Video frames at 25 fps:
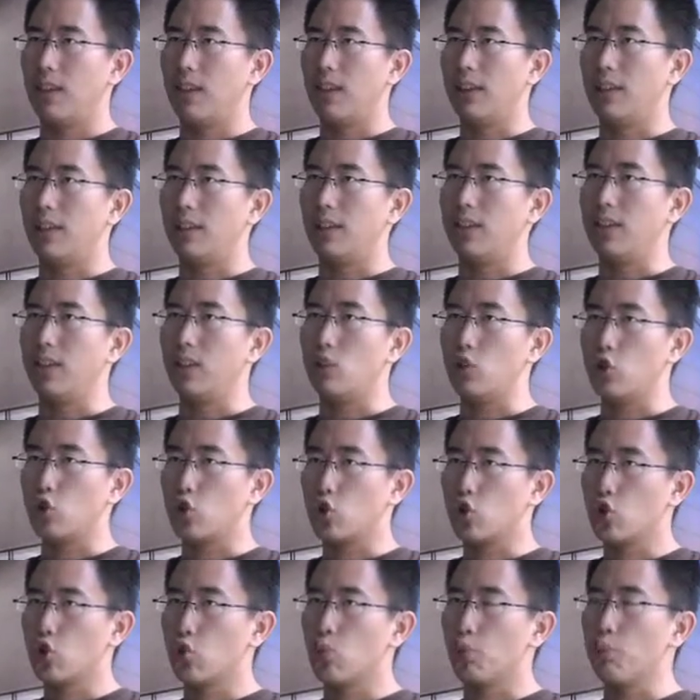in
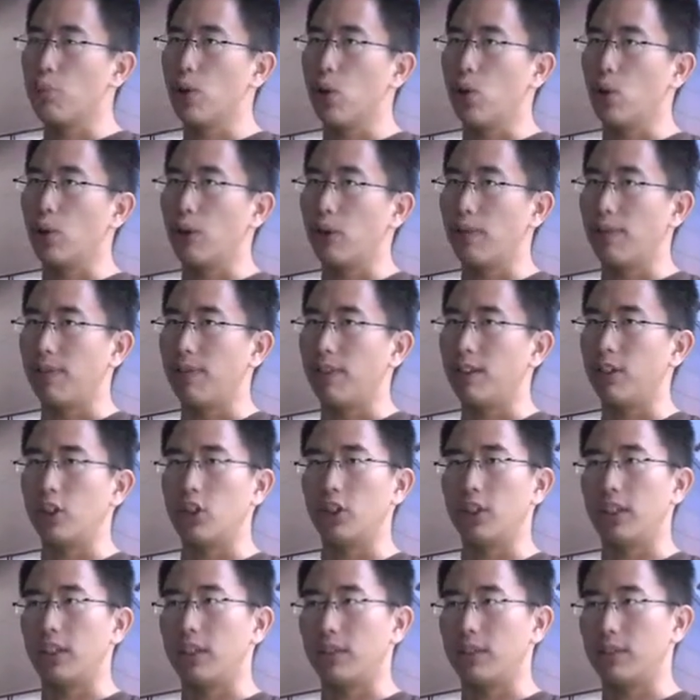this mode of
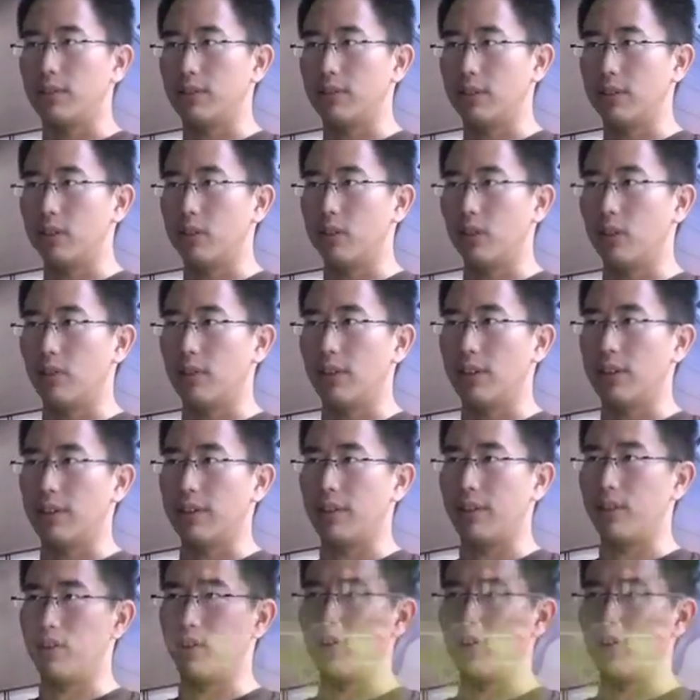learning. You know, like